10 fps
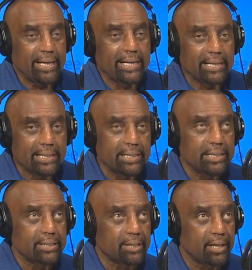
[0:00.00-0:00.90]
and
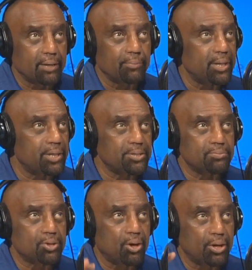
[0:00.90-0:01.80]
clean it up. Let
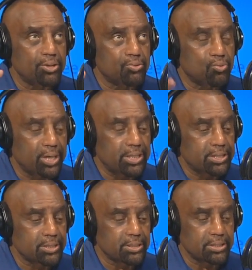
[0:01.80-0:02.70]
them call you
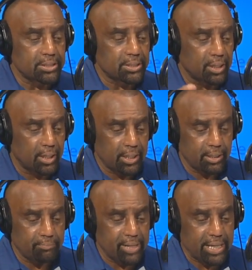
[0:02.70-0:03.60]
racist and all
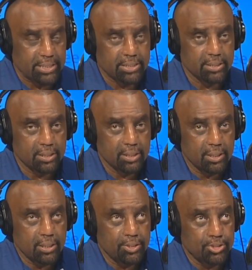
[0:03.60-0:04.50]
that mess.
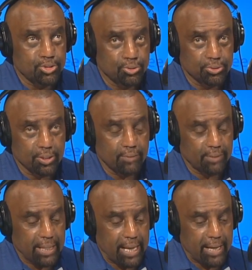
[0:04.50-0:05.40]
The children of
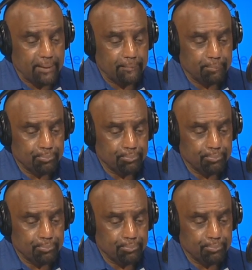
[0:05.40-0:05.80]
the lie.